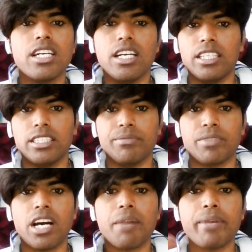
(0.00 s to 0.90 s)
um,
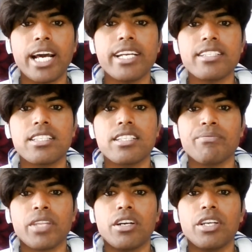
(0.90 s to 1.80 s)
carmelites
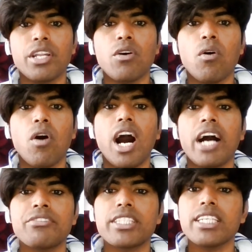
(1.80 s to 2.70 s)
know
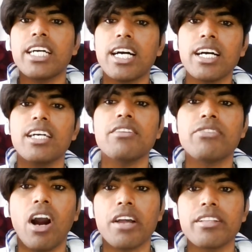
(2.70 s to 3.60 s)
after her
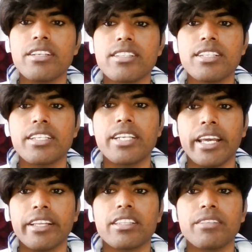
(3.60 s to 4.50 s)
father's
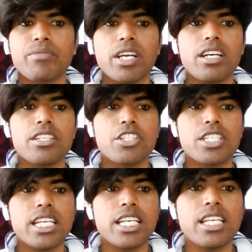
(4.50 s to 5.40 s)
death uh,
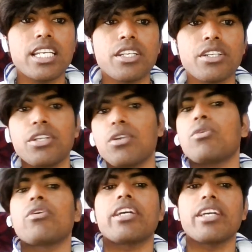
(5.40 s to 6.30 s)
she you know
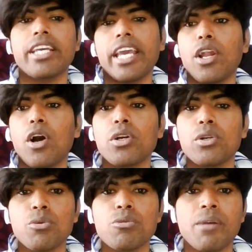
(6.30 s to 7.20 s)
cannot
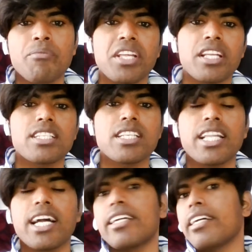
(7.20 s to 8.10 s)
do something this and
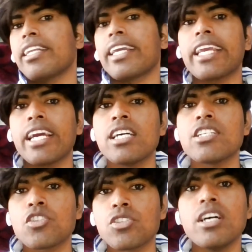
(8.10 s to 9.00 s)
that and he
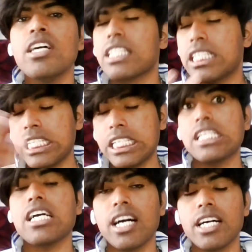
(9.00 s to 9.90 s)
hurts she
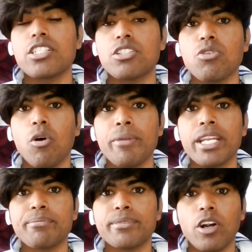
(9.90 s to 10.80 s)
had so
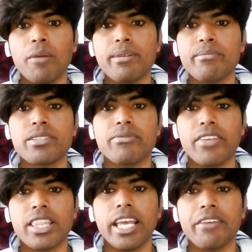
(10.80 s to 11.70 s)
many problems
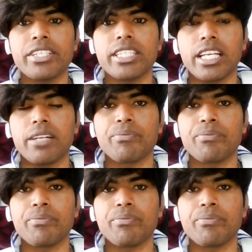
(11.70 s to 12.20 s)
with everything